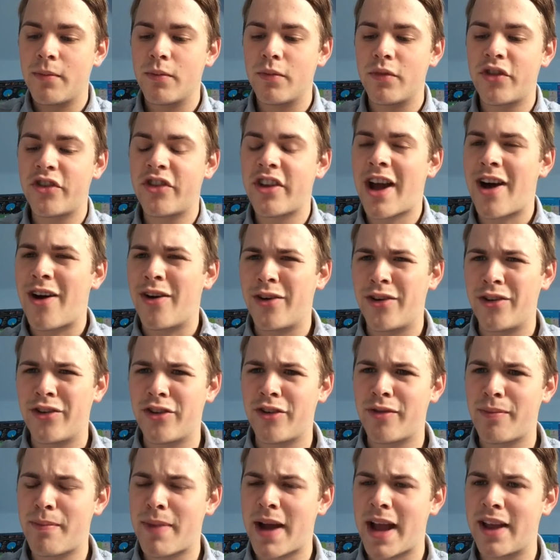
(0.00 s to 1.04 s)
sat on a
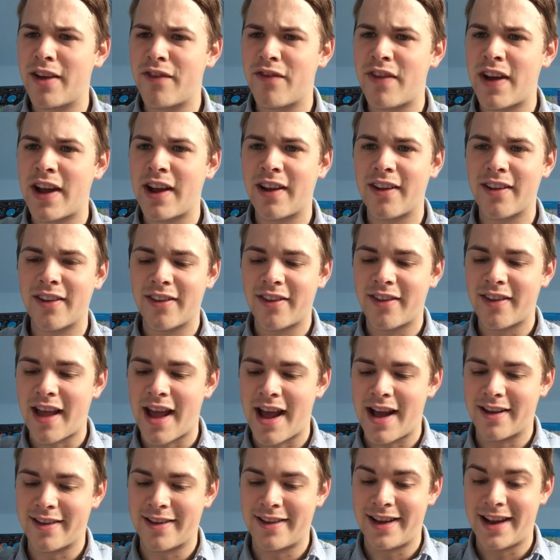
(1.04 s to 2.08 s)
spike fence
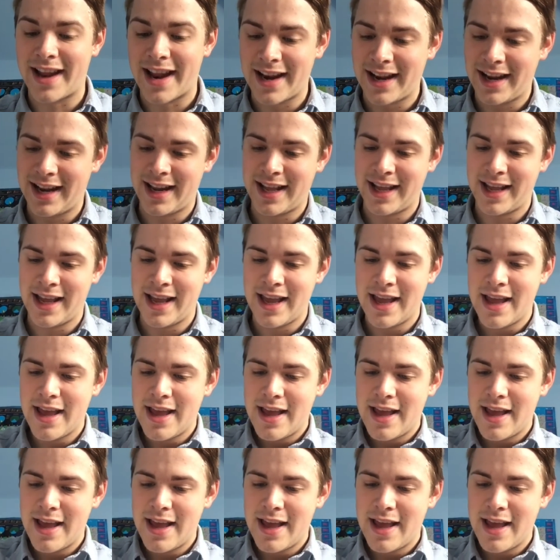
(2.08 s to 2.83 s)
accidentally.